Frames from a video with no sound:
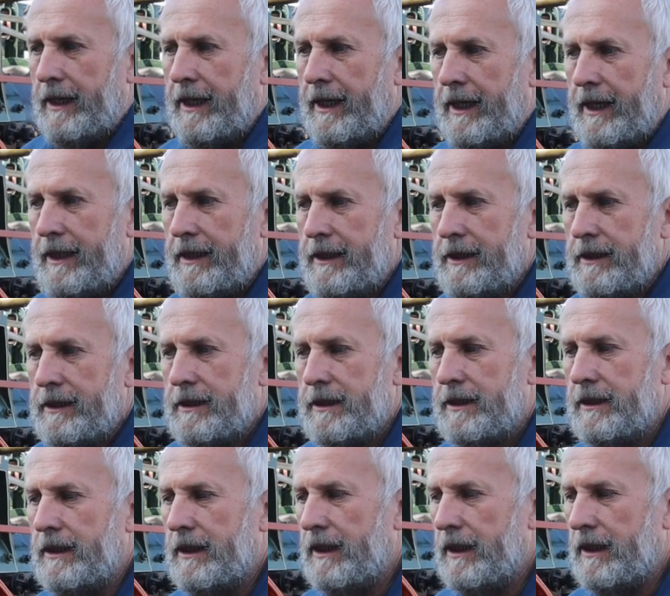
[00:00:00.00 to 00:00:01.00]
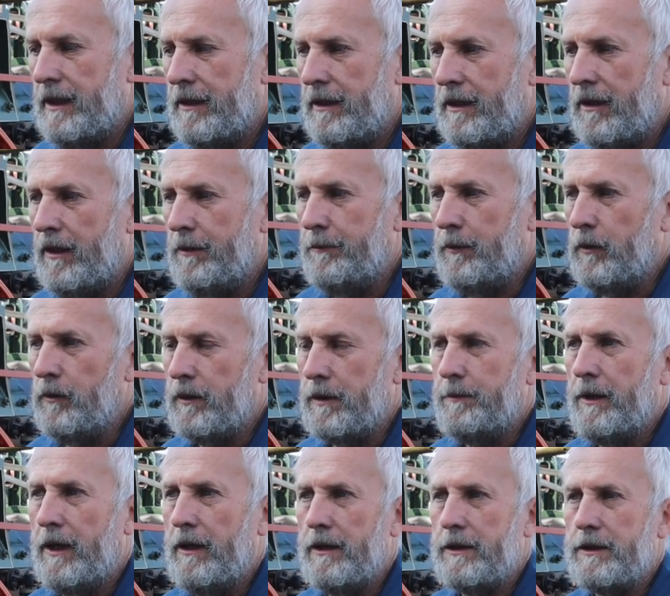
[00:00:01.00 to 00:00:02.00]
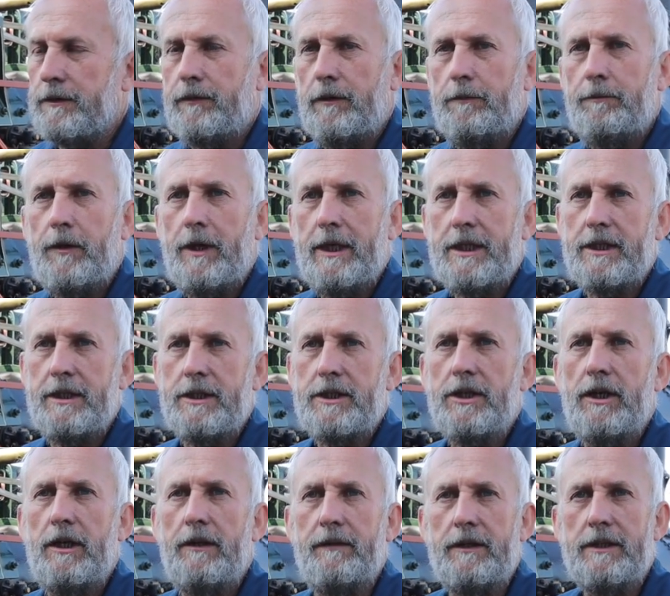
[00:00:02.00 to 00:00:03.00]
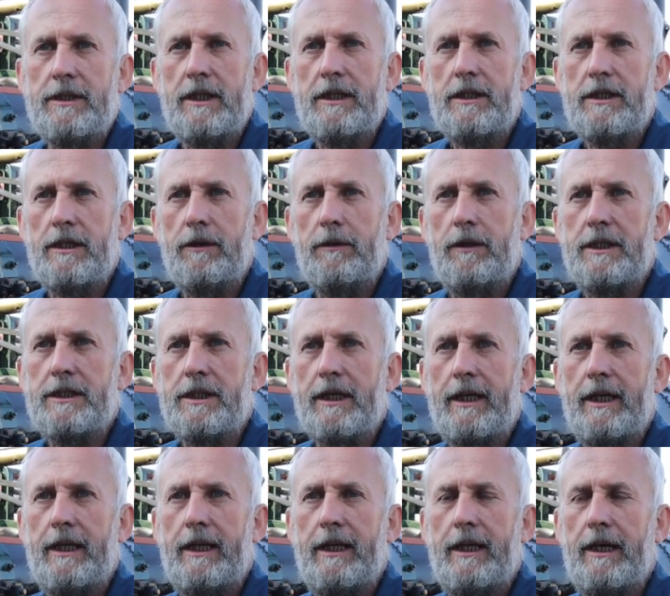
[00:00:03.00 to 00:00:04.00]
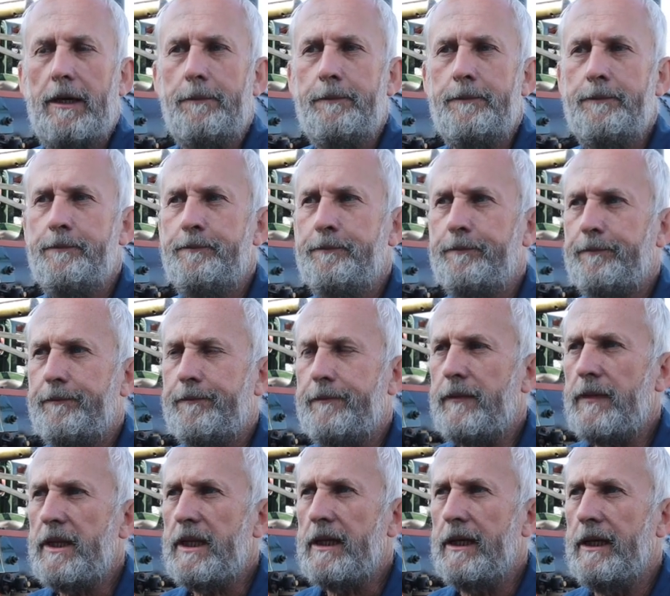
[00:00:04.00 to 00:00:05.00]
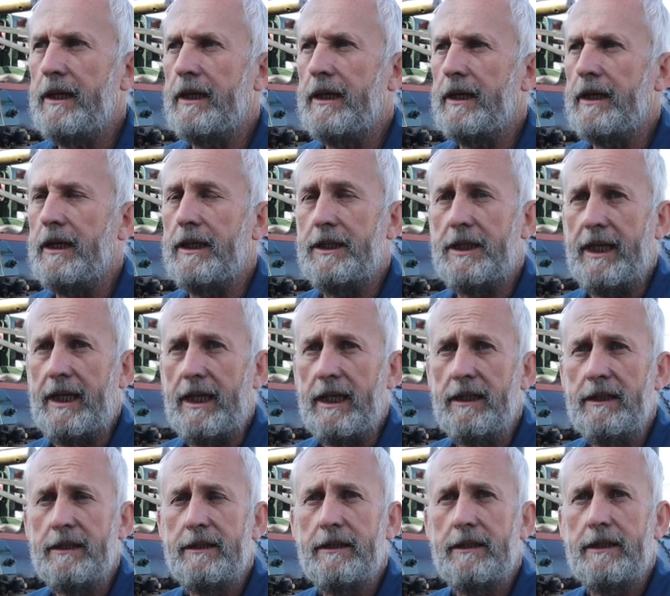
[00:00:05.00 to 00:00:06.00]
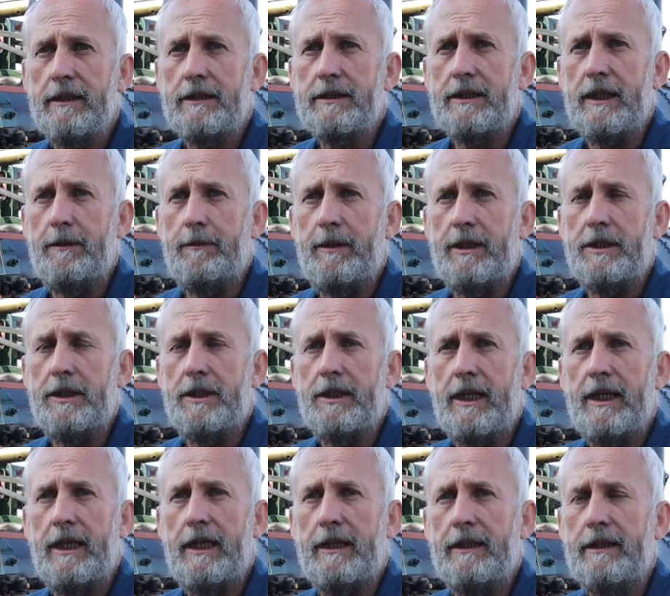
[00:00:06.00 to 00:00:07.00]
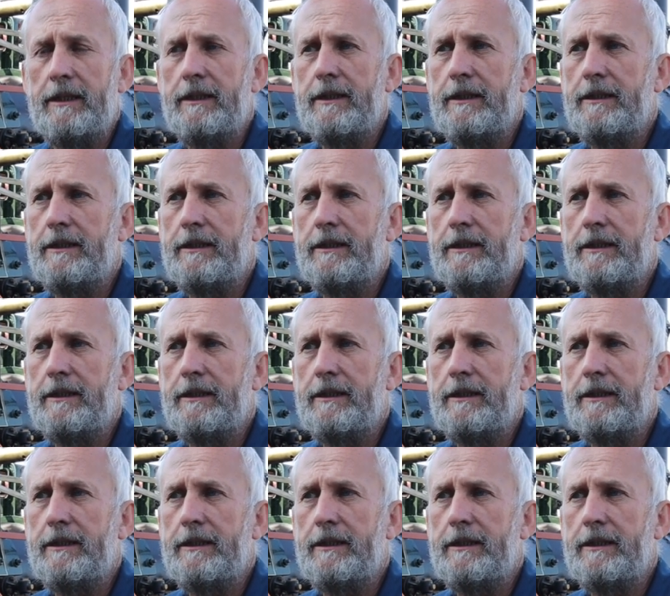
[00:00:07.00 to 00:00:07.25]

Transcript: And uh, I bought the parts from Preston Services, who is a, um, uh, a dealer, a steam engine dealer.